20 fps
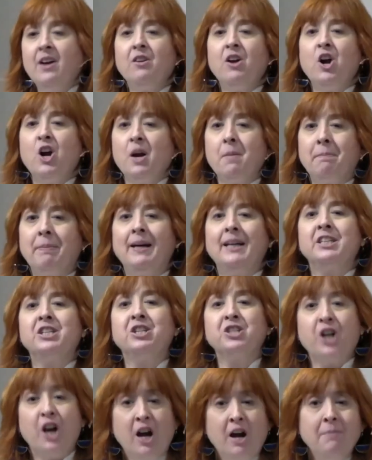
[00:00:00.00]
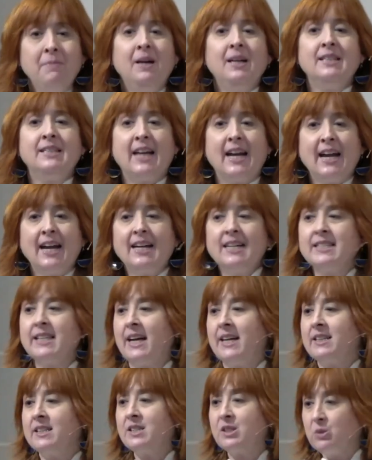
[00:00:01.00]
There are pajama
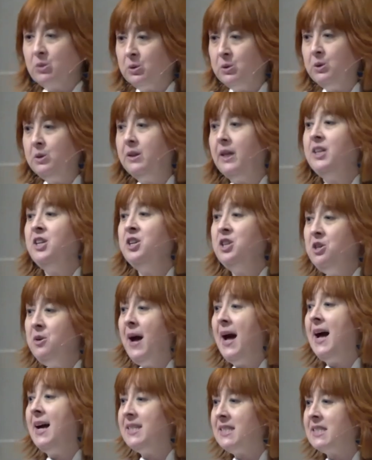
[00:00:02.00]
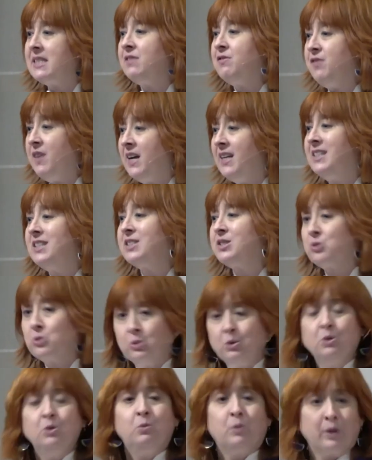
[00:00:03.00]
days at school, and who has to find
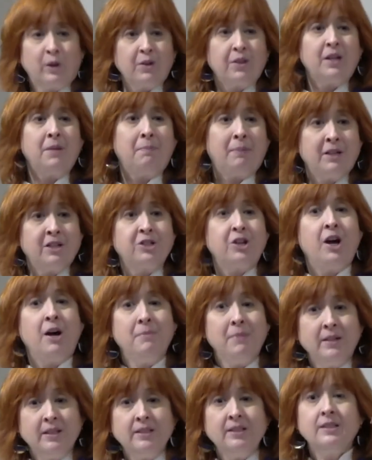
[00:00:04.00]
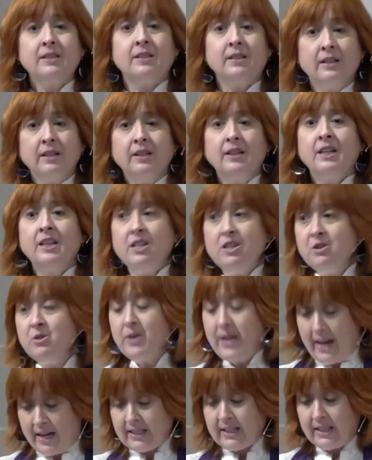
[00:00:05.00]
school worthy pajamas?
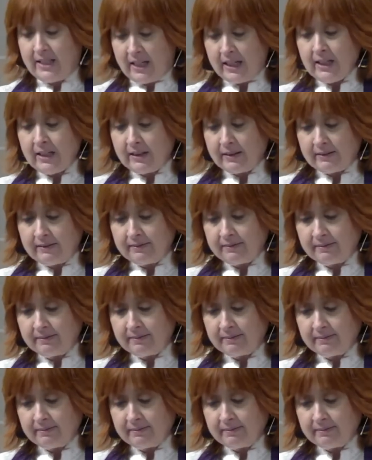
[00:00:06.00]
You guessed it.